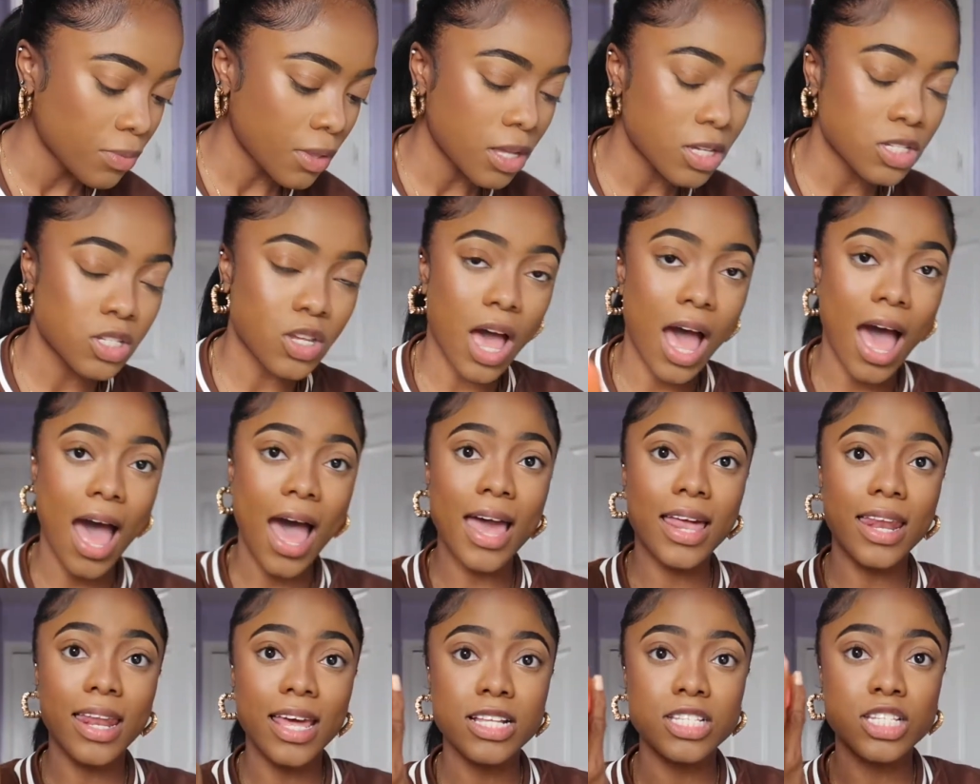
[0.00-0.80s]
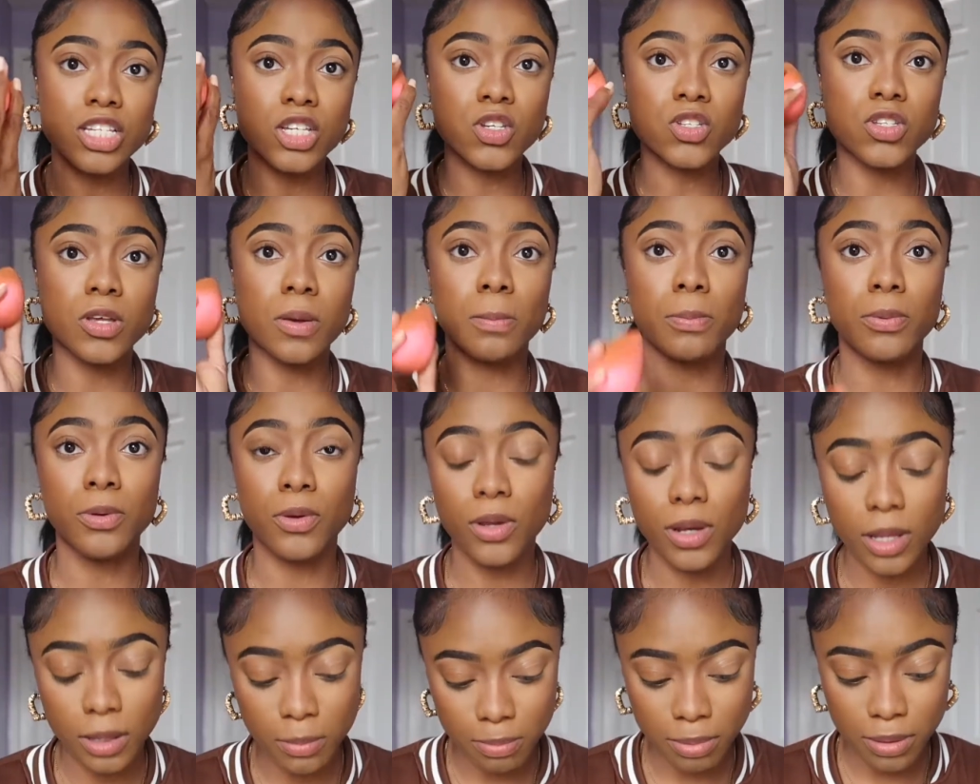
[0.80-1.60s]
So I like to use a
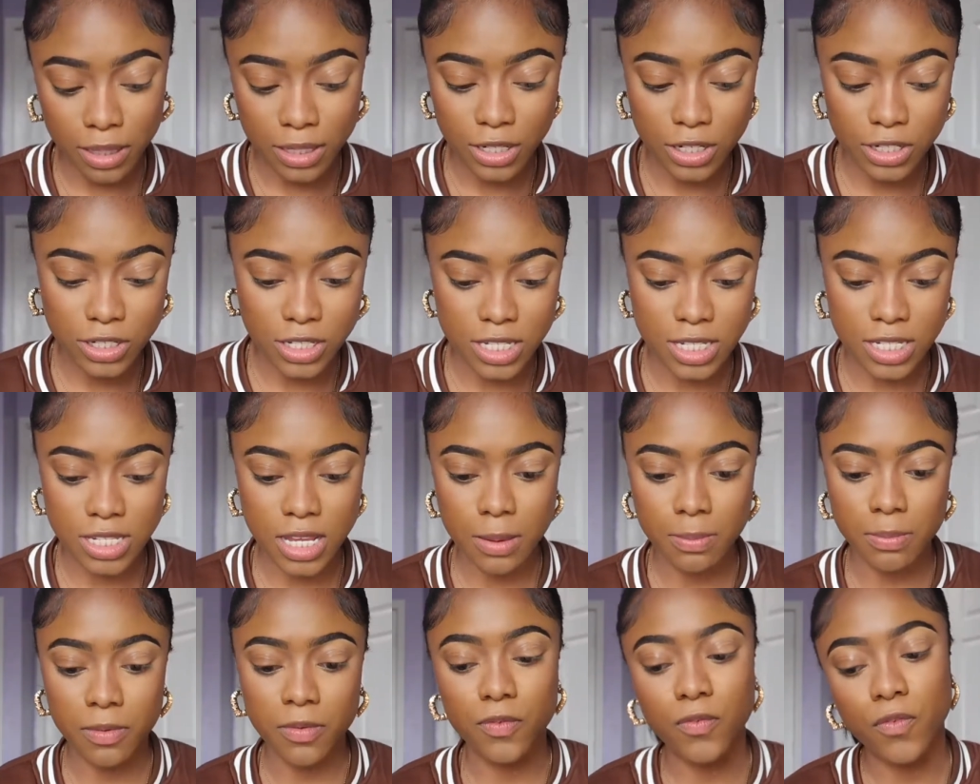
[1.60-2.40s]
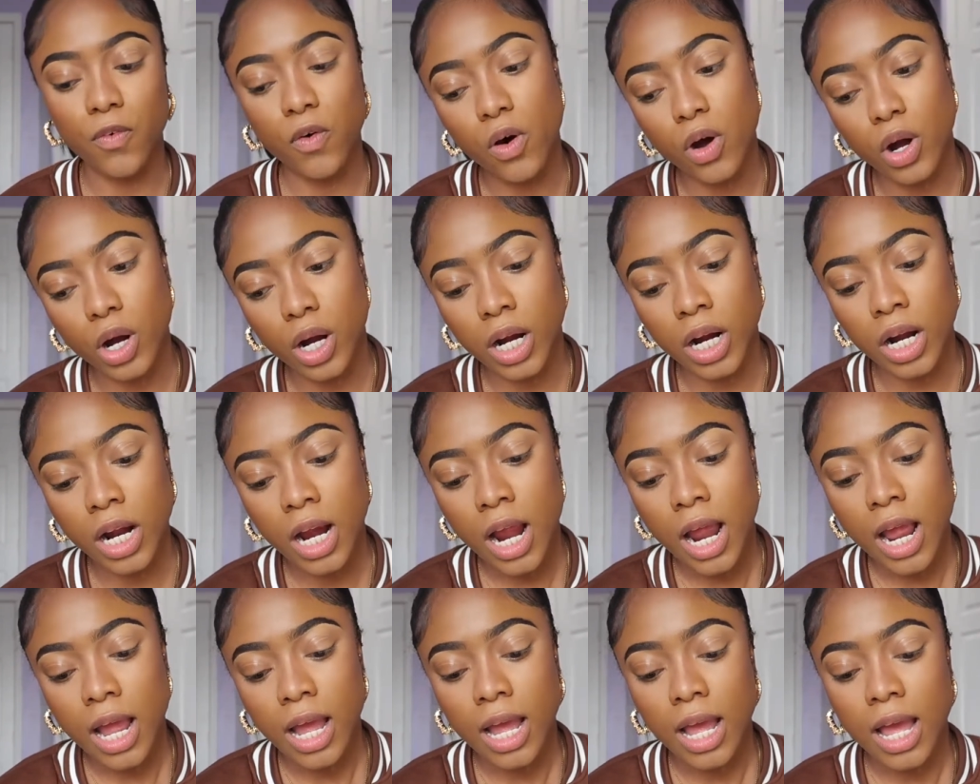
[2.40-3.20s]
beauty blender to set. Before,
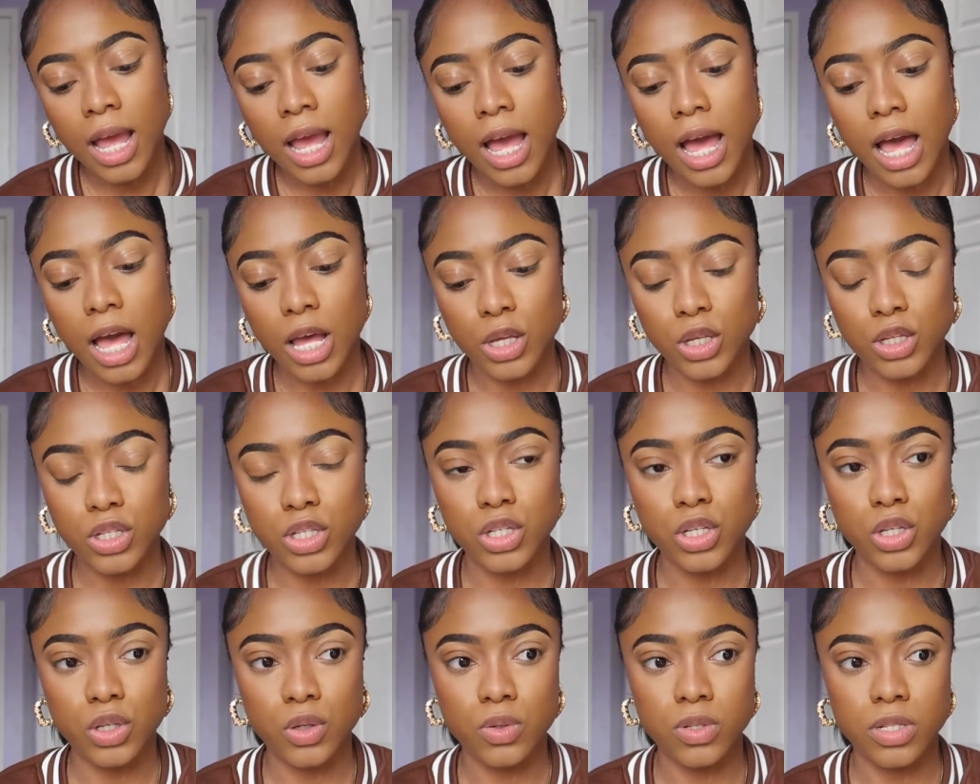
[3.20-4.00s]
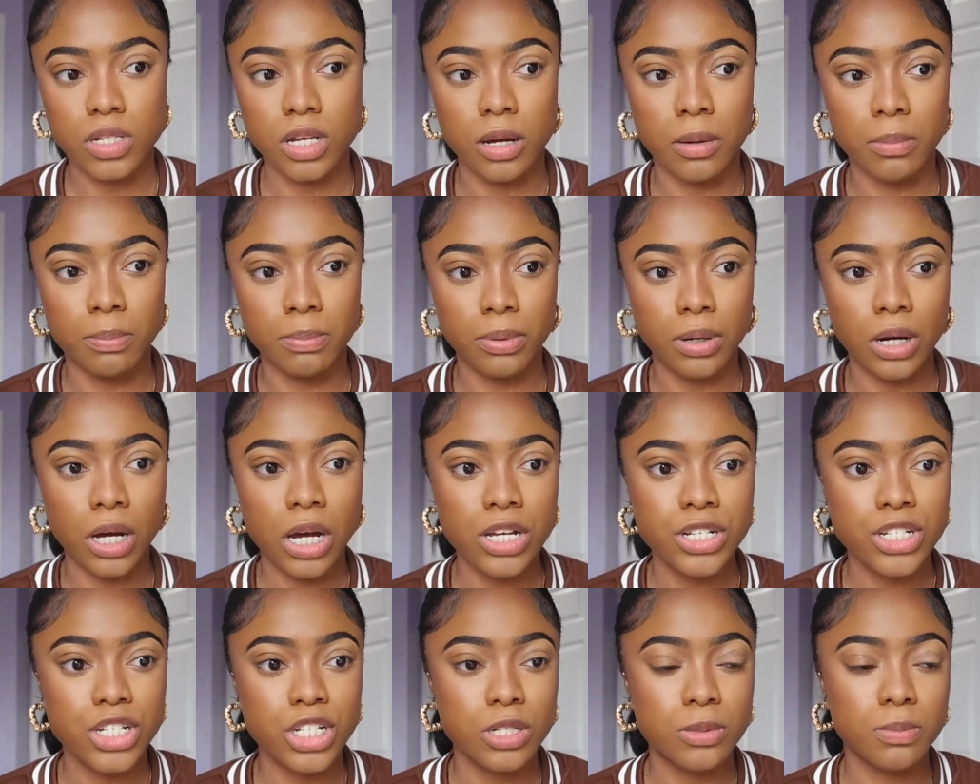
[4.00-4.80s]
I used to use a
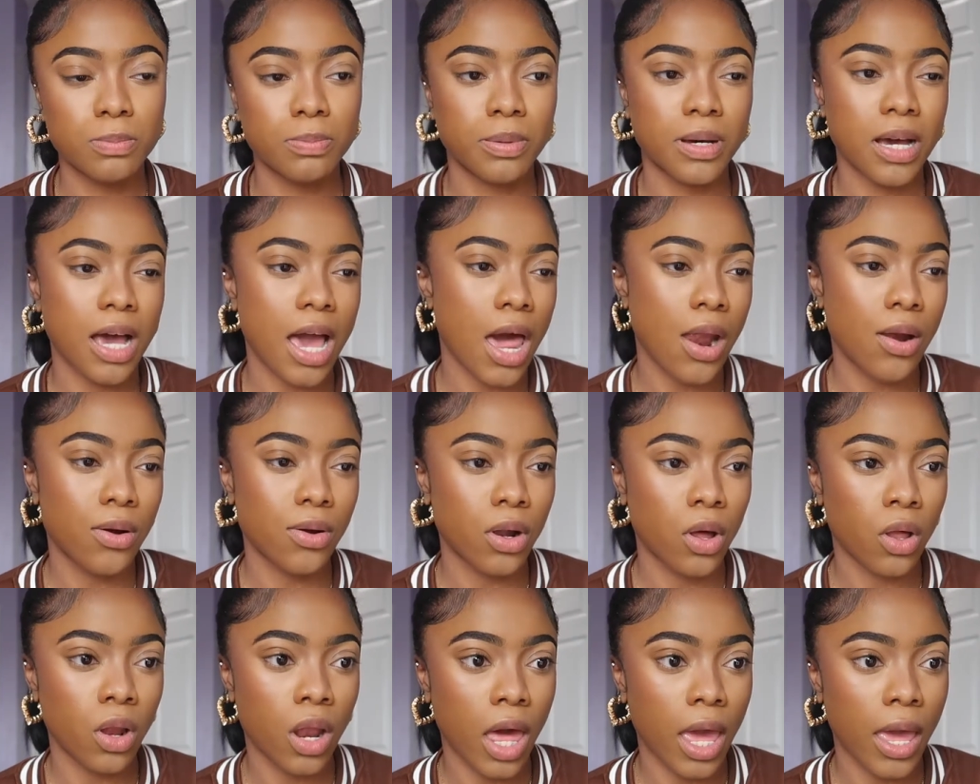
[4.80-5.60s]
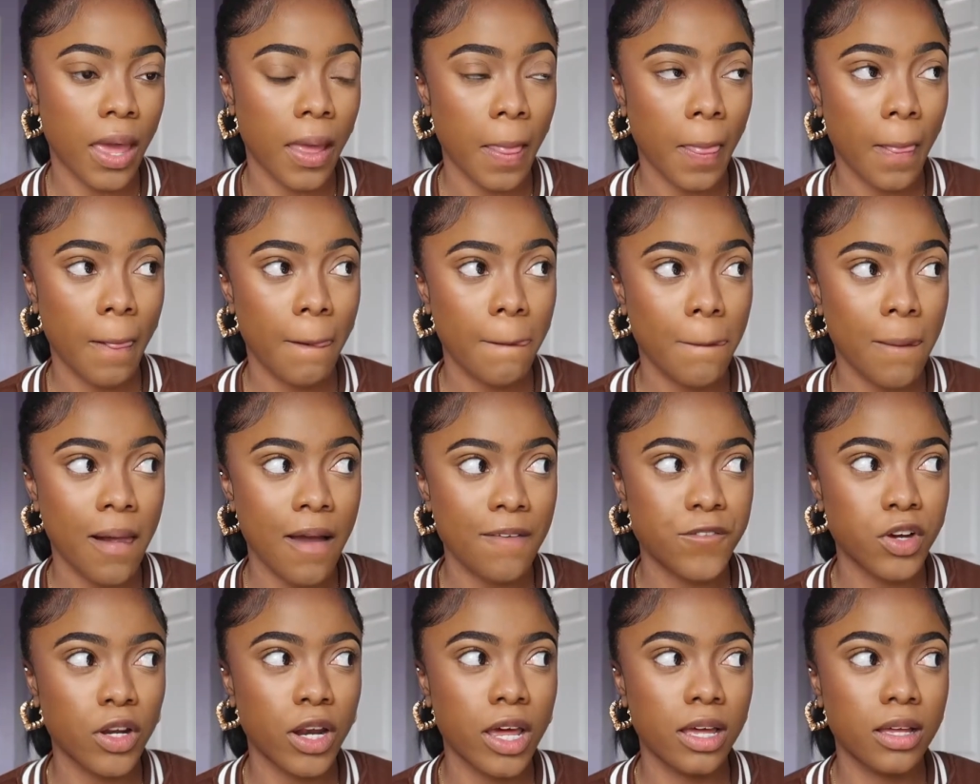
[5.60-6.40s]
brush, but I don't know, like, I
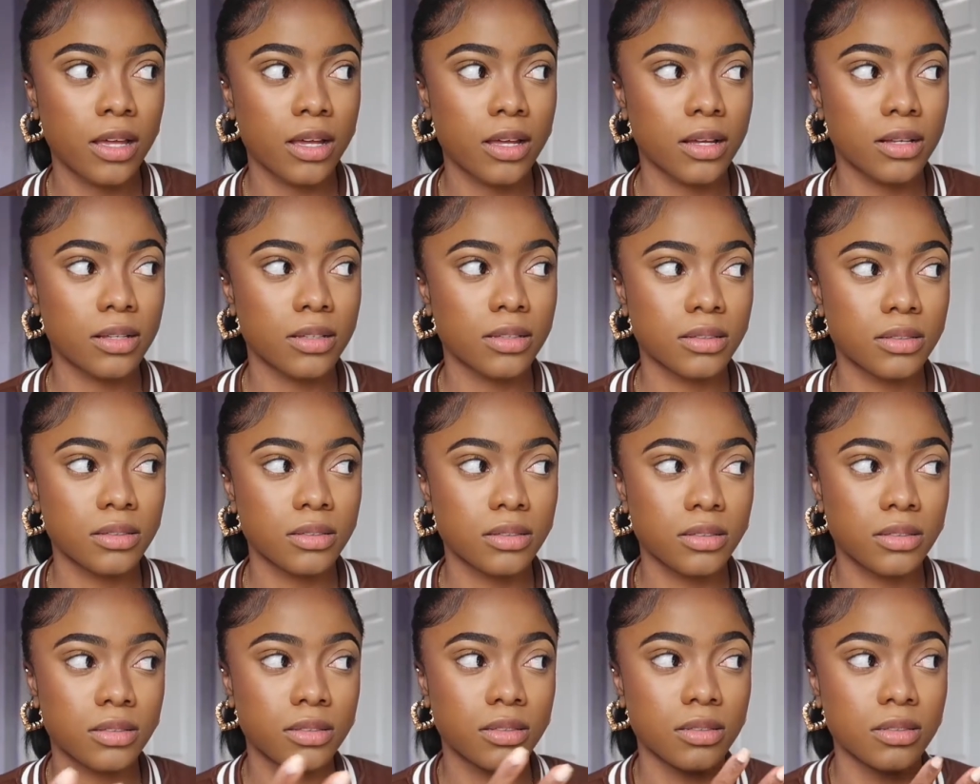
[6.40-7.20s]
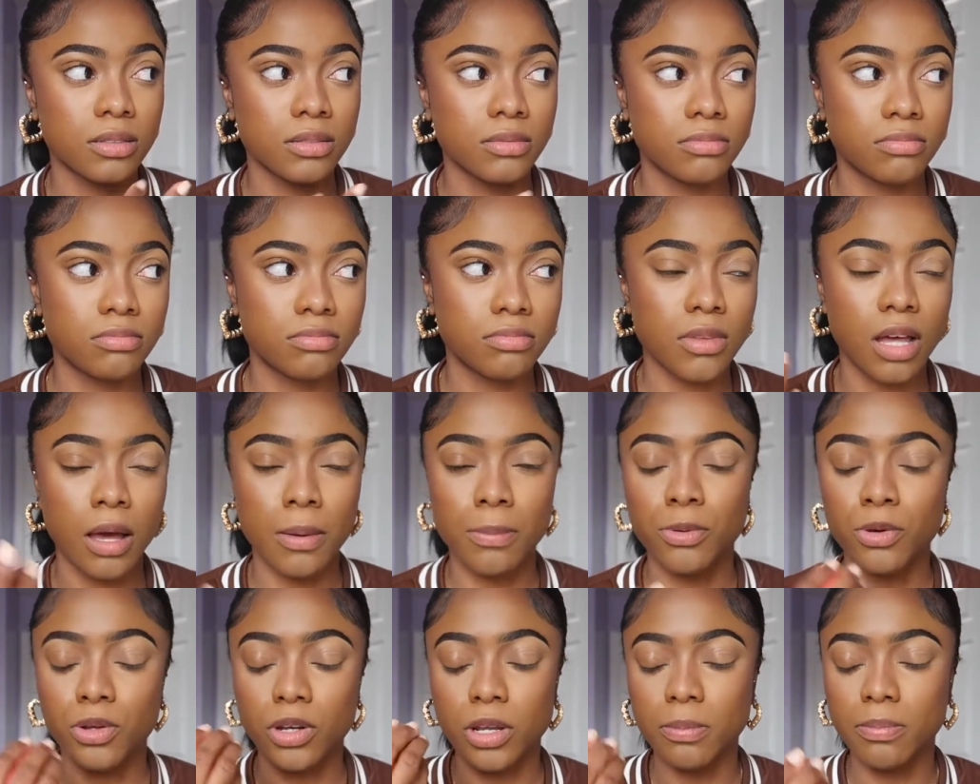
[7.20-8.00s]
feel like a
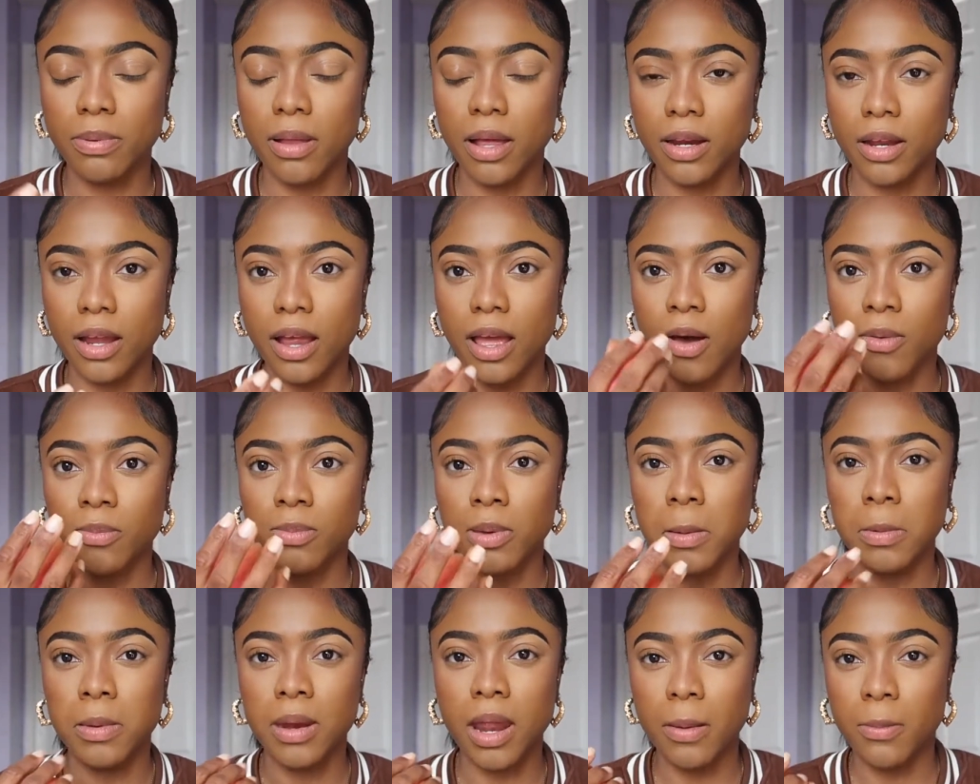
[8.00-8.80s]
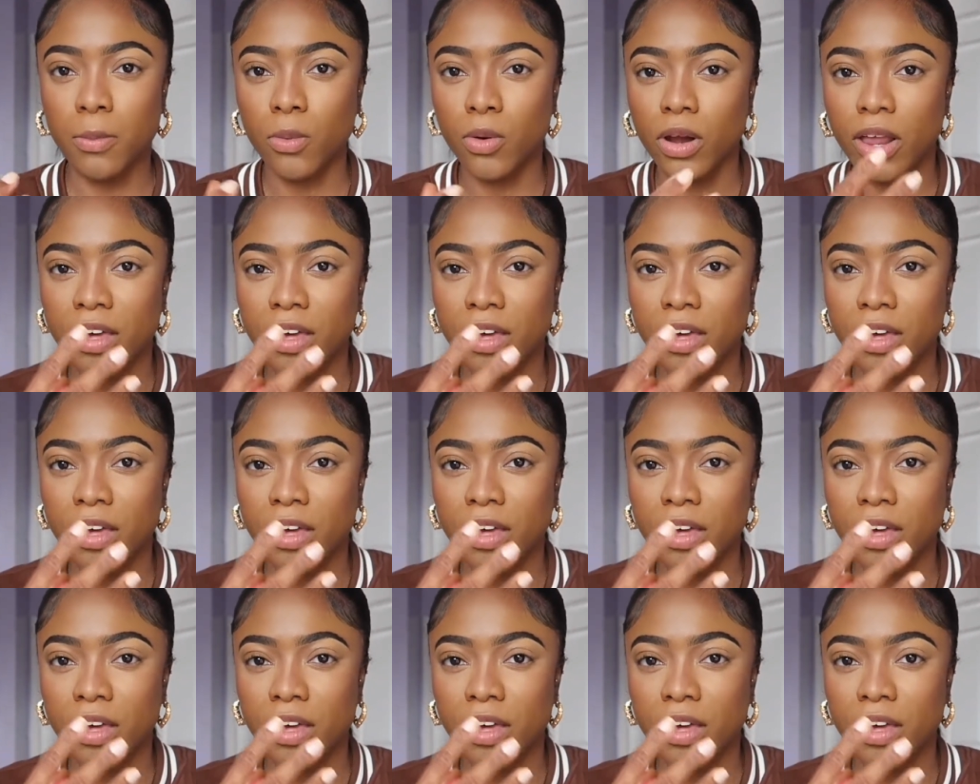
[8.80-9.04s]
beauty blender helped give me that more